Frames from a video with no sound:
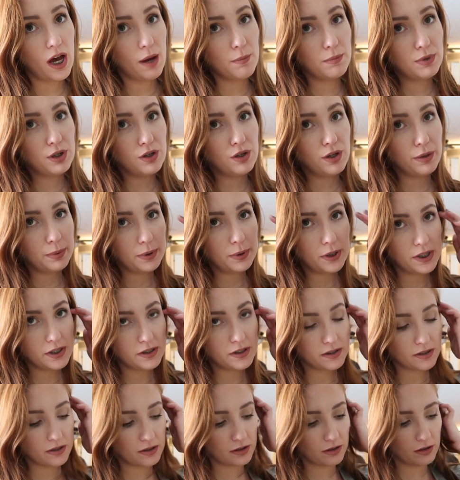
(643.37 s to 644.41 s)
Yeah, mute it,
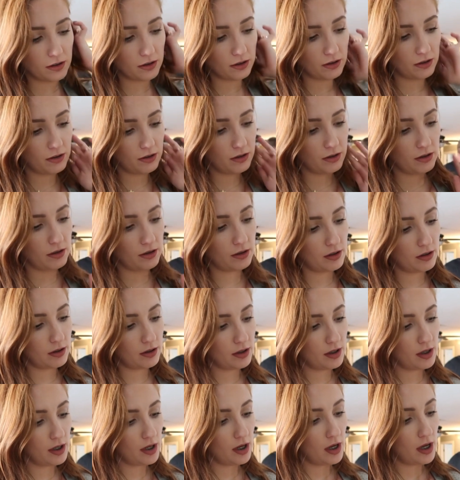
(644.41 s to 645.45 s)
please.
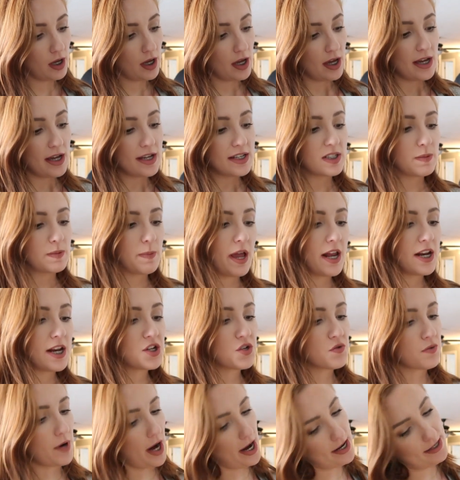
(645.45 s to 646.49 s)

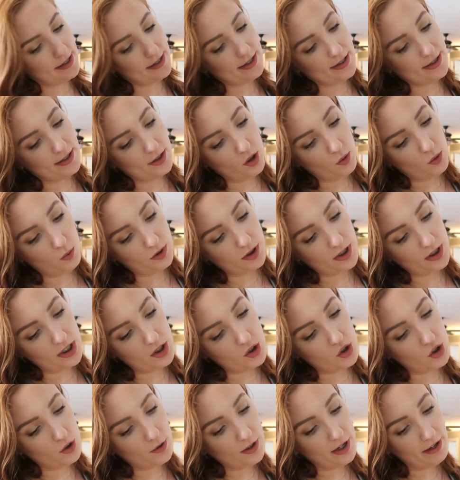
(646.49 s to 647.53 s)
Spanish rice. You will
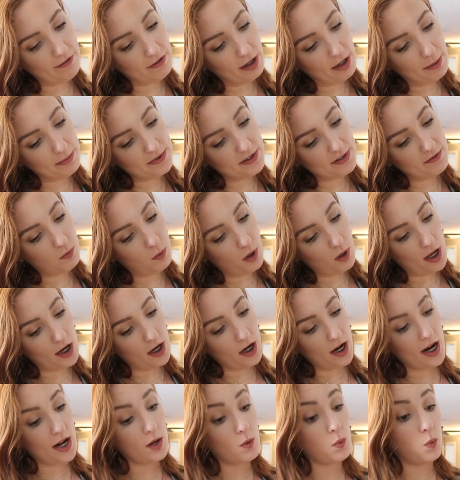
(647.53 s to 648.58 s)
need two and a half cups of
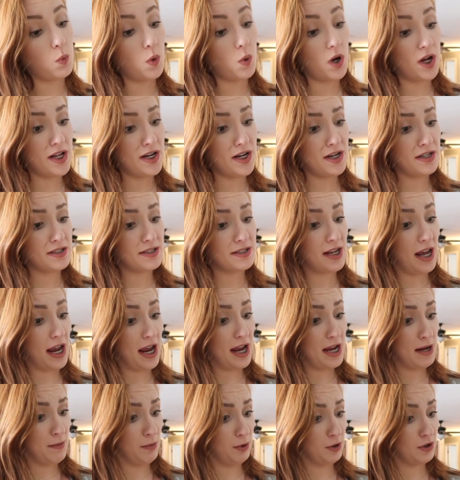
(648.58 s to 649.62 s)
water and one
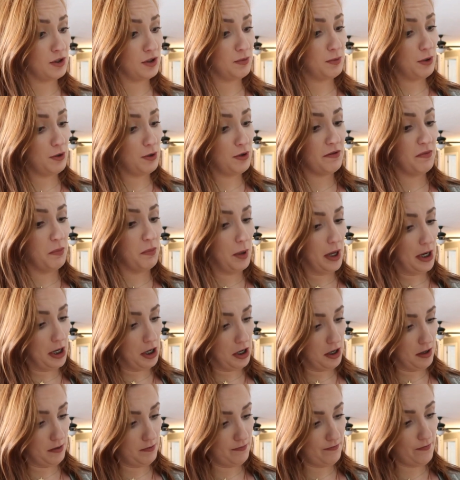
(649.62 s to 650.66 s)
tablespoon of
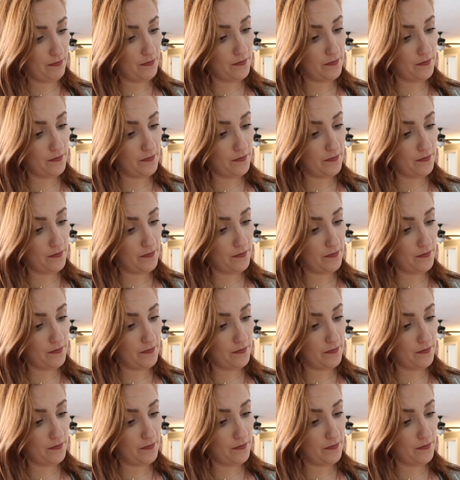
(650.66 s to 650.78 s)
butter.